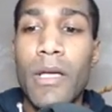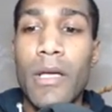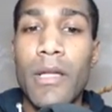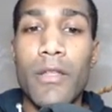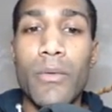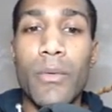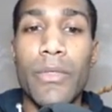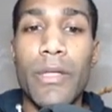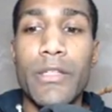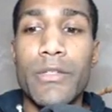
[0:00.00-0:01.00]
Another cool
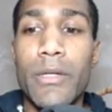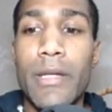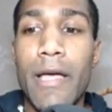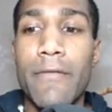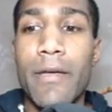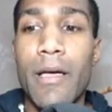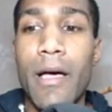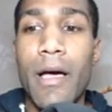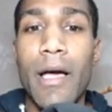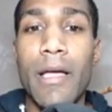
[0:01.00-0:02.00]
thing is you can have it
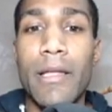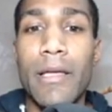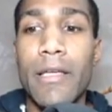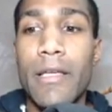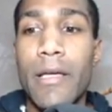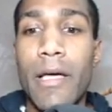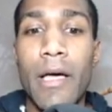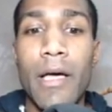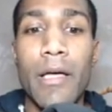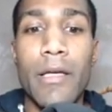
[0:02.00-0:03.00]
highlight
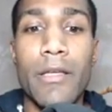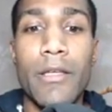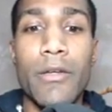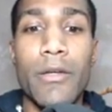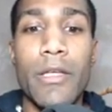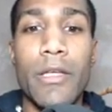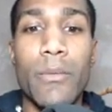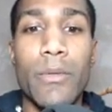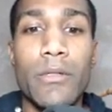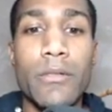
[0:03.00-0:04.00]
your
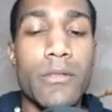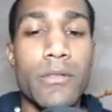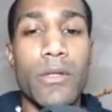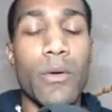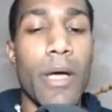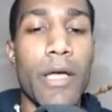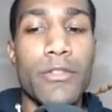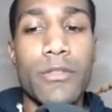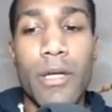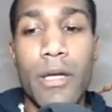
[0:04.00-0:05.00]
keywords. So as
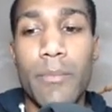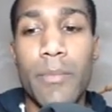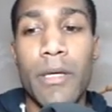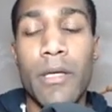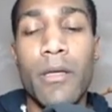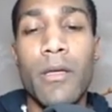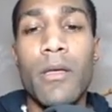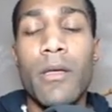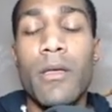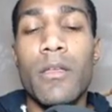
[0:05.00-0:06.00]
you're typing,
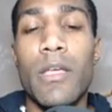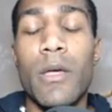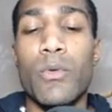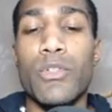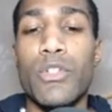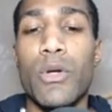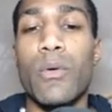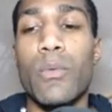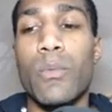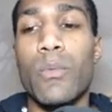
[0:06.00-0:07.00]
it
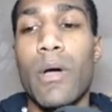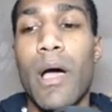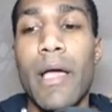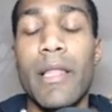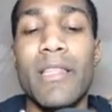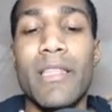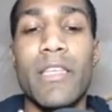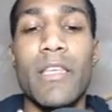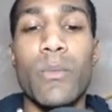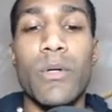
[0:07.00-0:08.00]
will highlight the
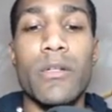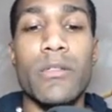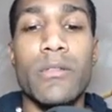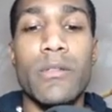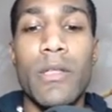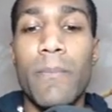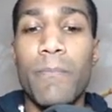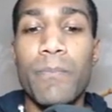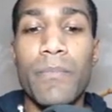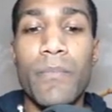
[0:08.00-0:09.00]
keywords
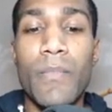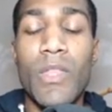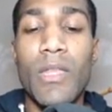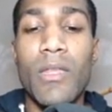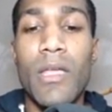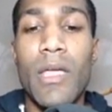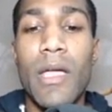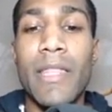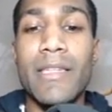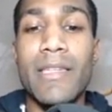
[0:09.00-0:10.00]

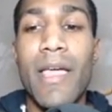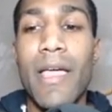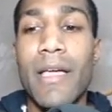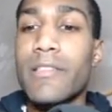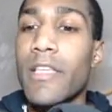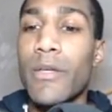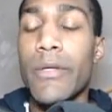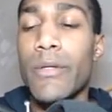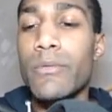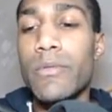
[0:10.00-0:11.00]
and the tags that you
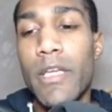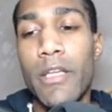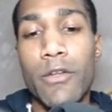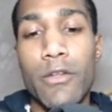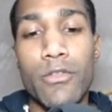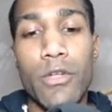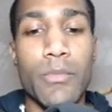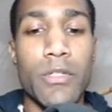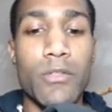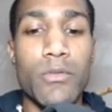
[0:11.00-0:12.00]
use in your description.